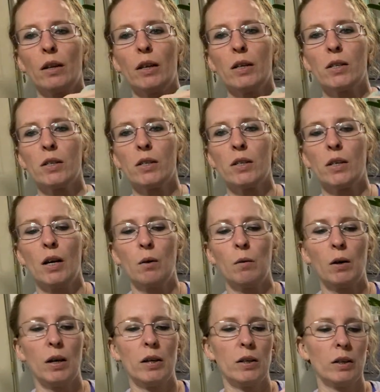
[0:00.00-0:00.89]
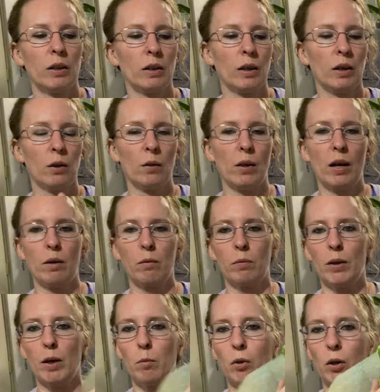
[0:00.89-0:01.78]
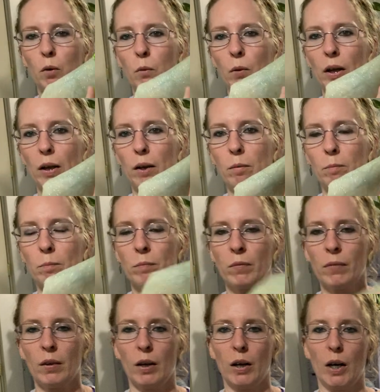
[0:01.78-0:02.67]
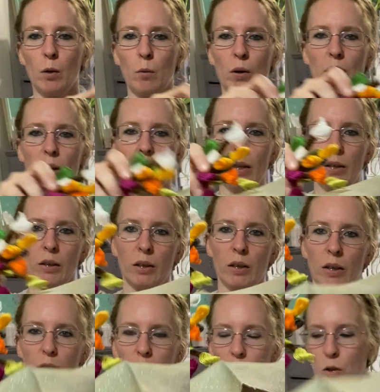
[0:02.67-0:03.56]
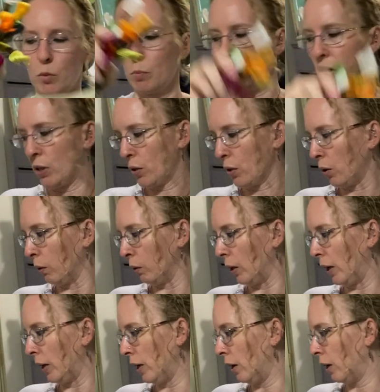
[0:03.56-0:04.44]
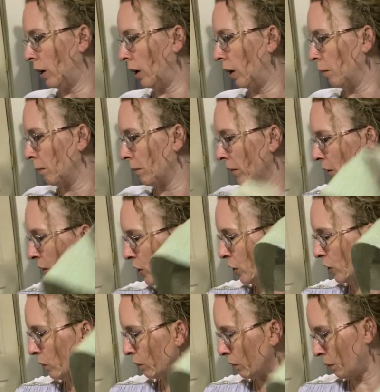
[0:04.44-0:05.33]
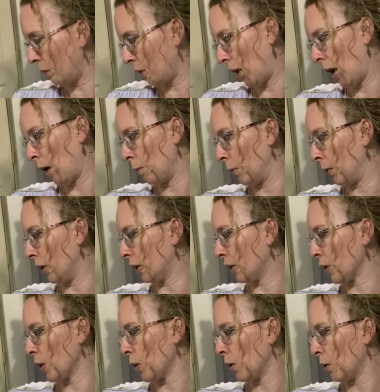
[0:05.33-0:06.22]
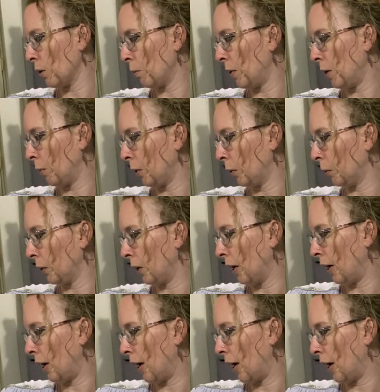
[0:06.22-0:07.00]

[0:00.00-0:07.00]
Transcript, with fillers: that's how I declare that a fabric win. I went ahead and cut this piece already. Um, this fabric, because I know people probably